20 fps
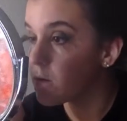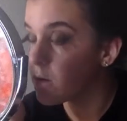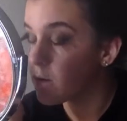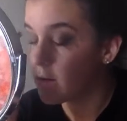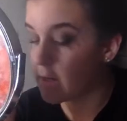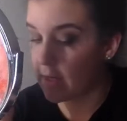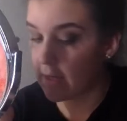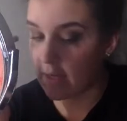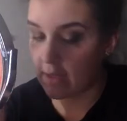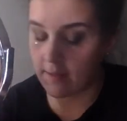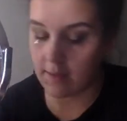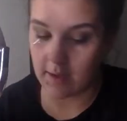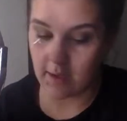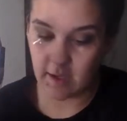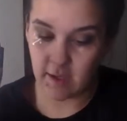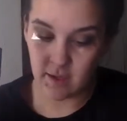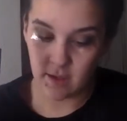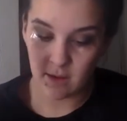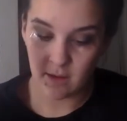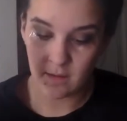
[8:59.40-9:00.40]
Okay, and
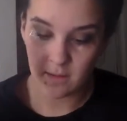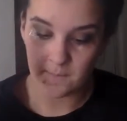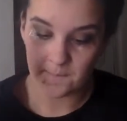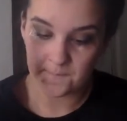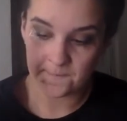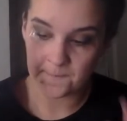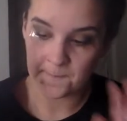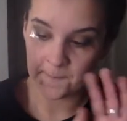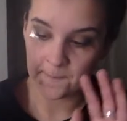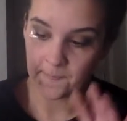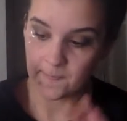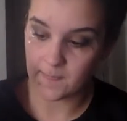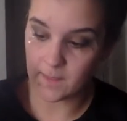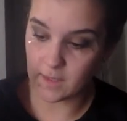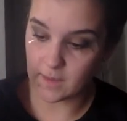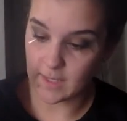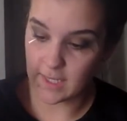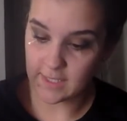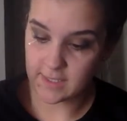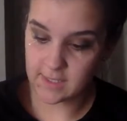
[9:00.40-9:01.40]
then the
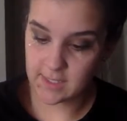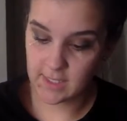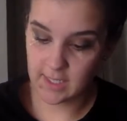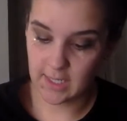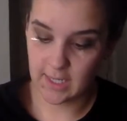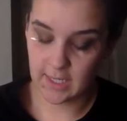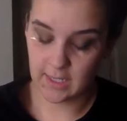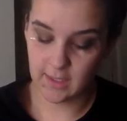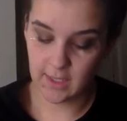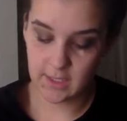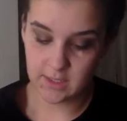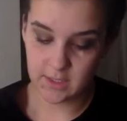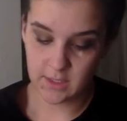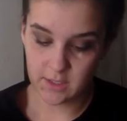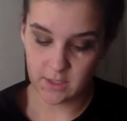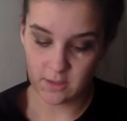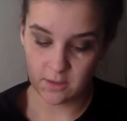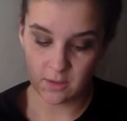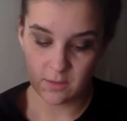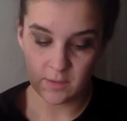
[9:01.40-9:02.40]
last thing I like to
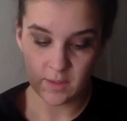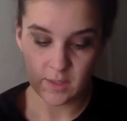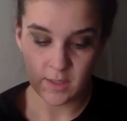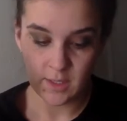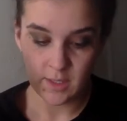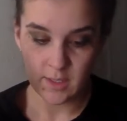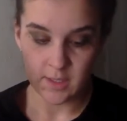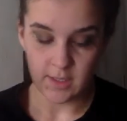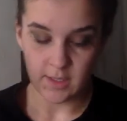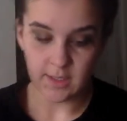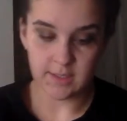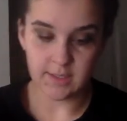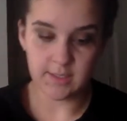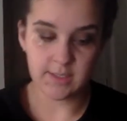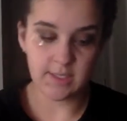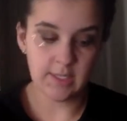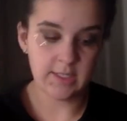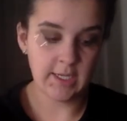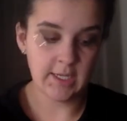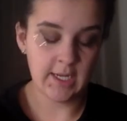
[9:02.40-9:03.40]
do is
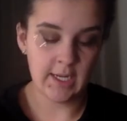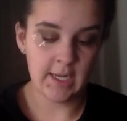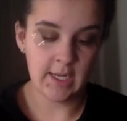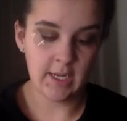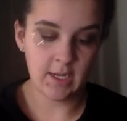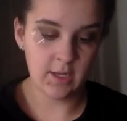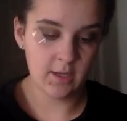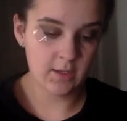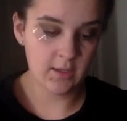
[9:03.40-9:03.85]
to take